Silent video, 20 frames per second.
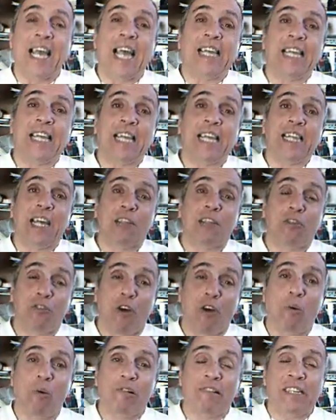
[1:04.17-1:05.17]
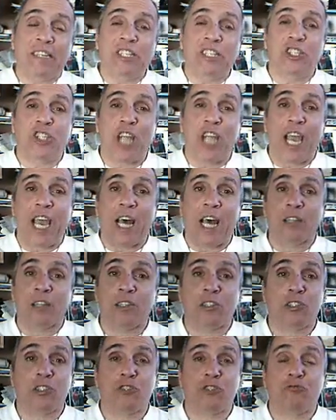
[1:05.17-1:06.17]
And then they throw her in jail,
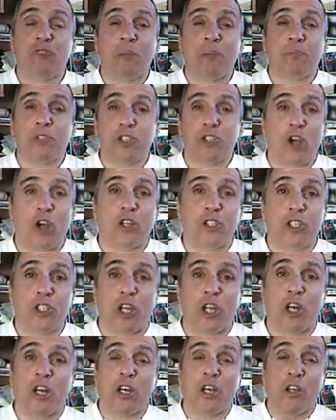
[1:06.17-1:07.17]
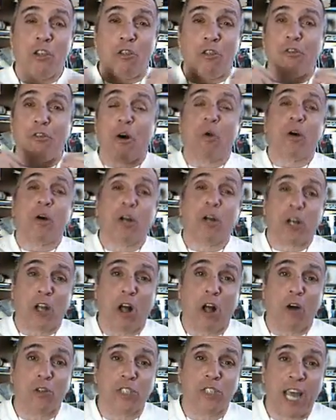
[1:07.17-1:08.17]
strip search her, and throw her
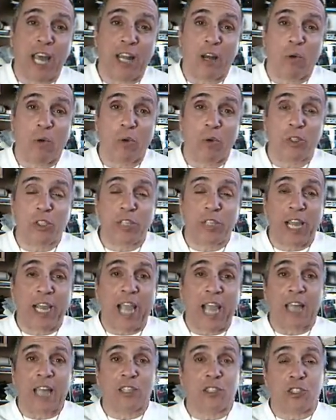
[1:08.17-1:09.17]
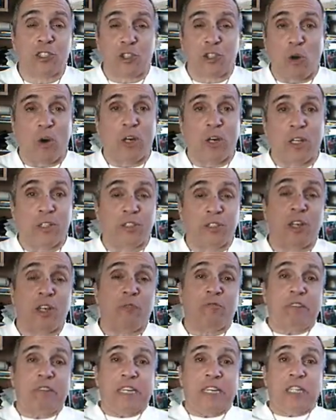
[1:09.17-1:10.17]
clothes at her, which they got in soiled for
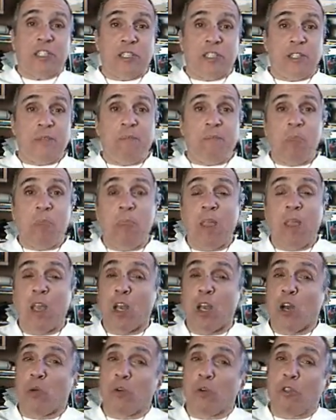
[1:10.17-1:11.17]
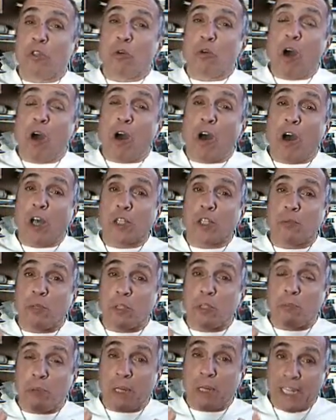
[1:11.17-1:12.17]
some reason. But through her
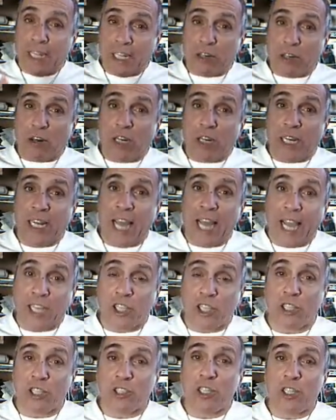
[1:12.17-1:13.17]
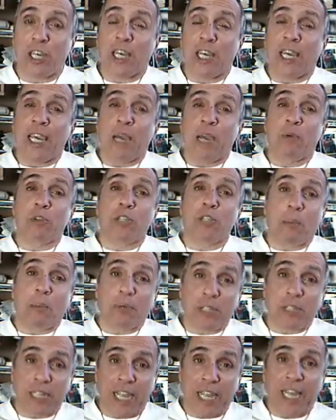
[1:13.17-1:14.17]
husband's political connections, he was
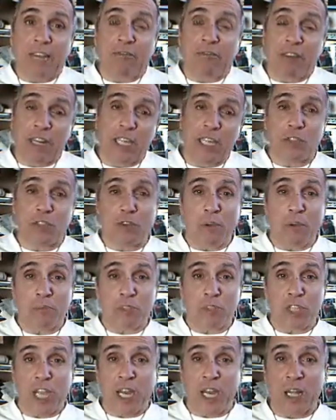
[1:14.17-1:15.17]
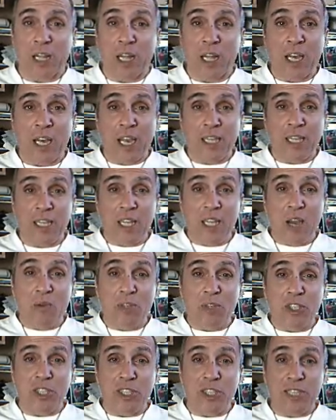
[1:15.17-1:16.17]
able to get a release from jail. And you know
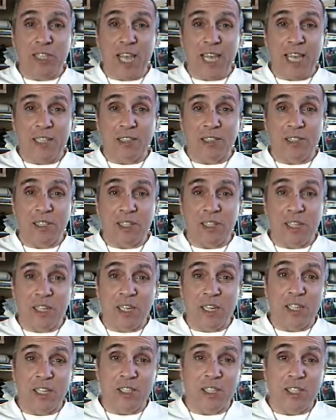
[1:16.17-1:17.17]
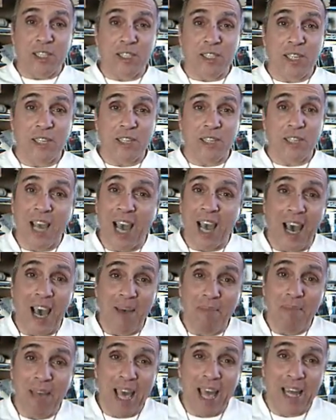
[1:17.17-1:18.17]
what she says? She says,
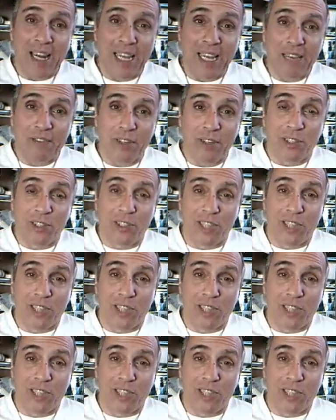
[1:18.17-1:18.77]
I'm not leaving.